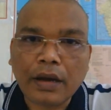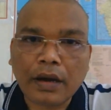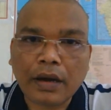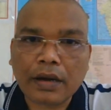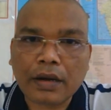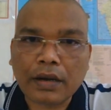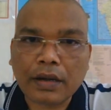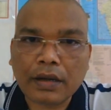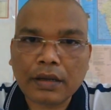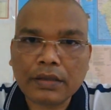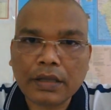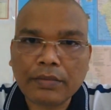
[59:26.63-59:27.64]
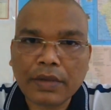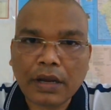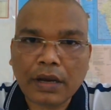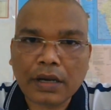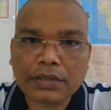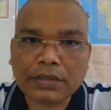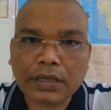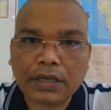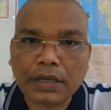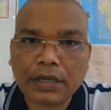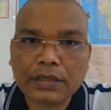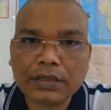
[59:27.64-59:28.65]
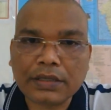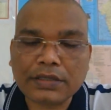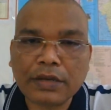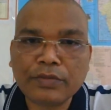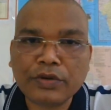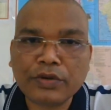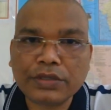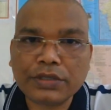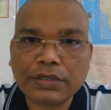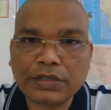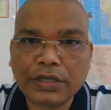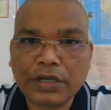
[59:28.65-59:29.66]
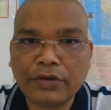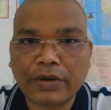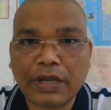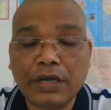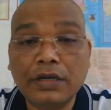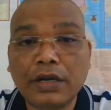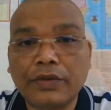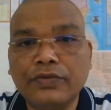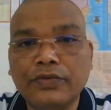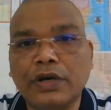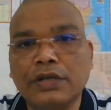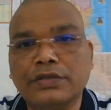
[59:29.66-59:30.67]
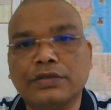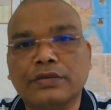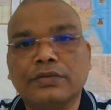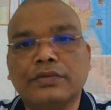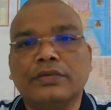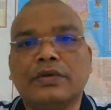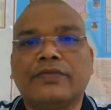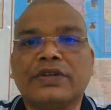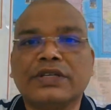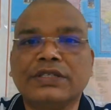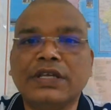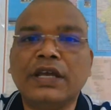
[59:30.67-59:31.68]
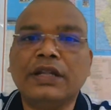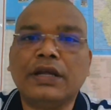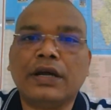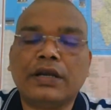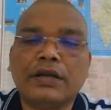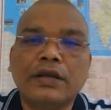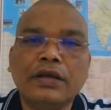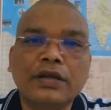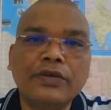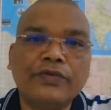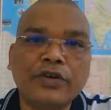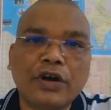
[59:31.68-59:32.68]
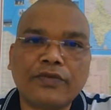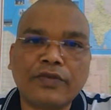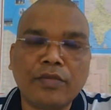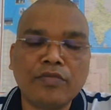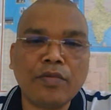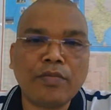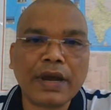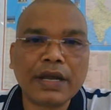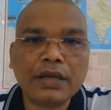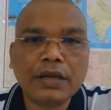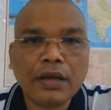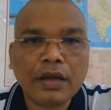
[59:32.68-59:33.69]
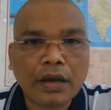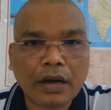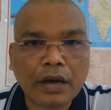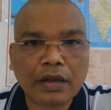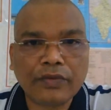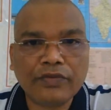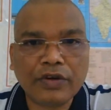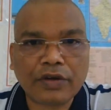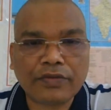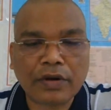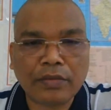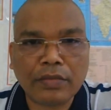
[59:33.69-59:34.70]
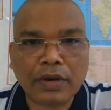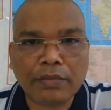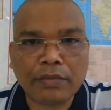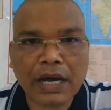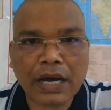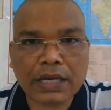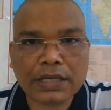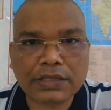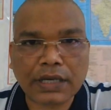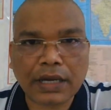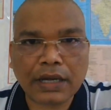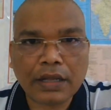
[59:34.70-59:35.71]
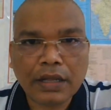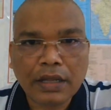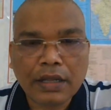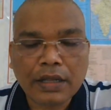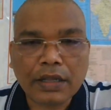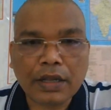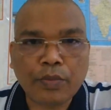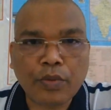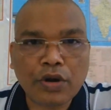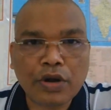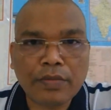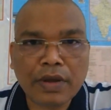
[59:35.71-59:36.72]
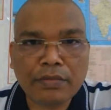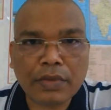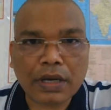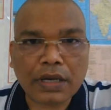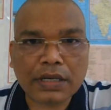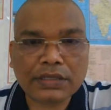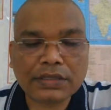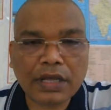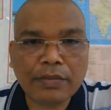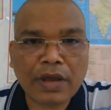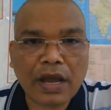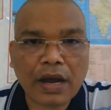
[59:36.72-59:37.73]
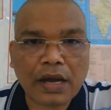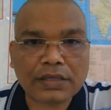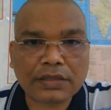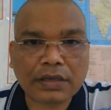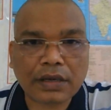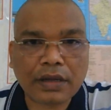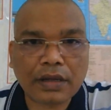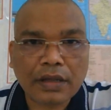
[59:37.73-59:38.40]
or they may ask the same questions in your interview also. After seeing that, if you are from Mumbai or if you are from Maharashtra, the board members, they may ask,